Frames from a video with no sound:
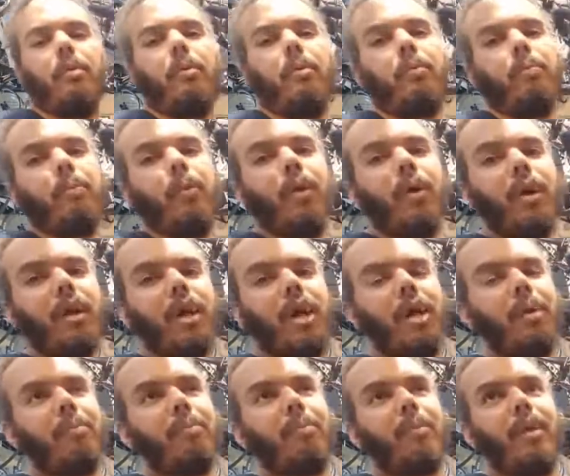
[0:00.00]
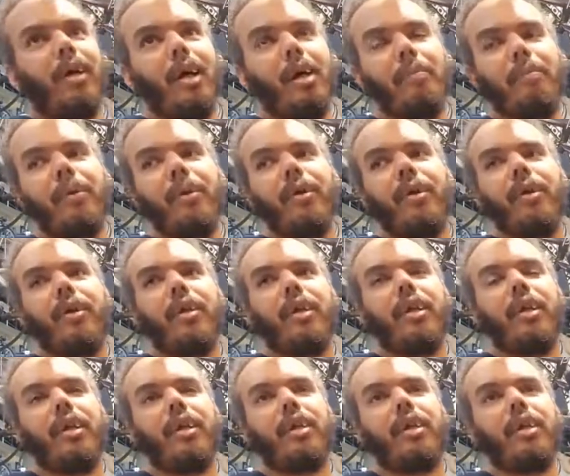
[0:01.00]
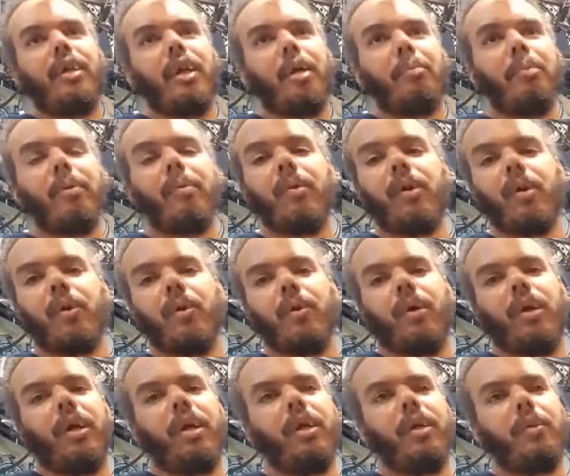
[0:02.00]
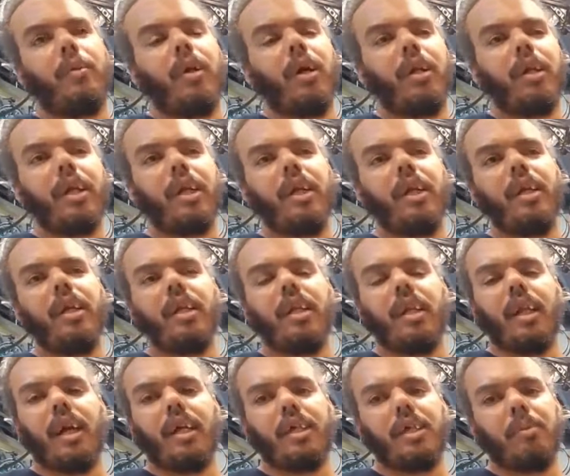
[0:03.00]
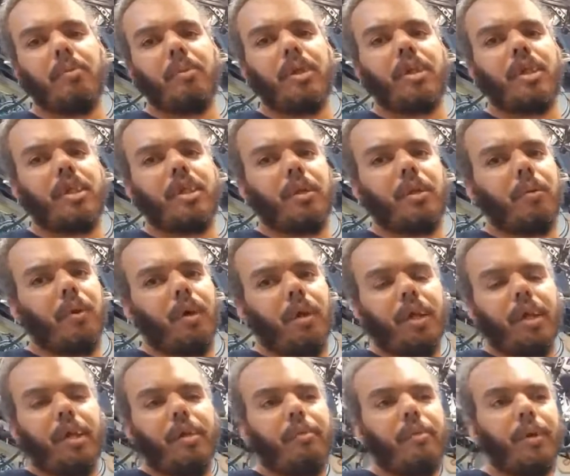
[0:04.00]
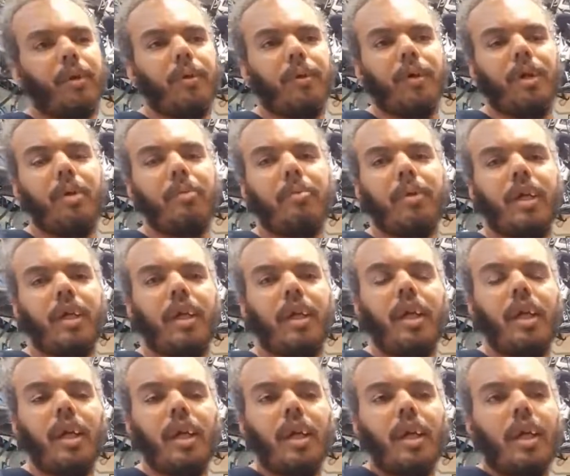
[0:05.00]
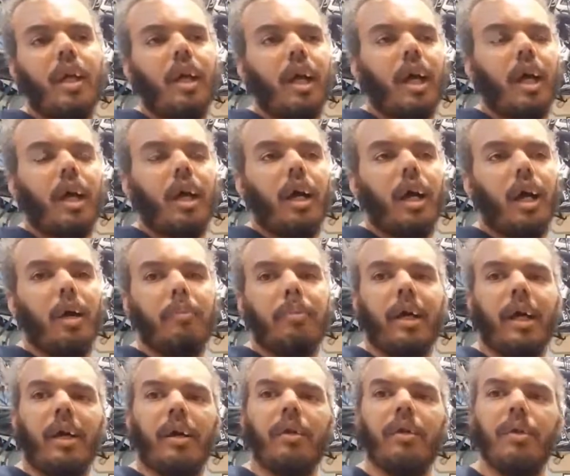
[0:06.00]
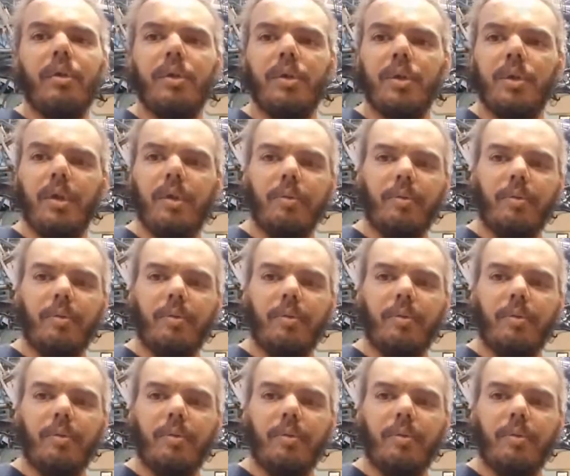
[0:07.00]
More up your recording quality, not so much the quality of recording, but up how you do your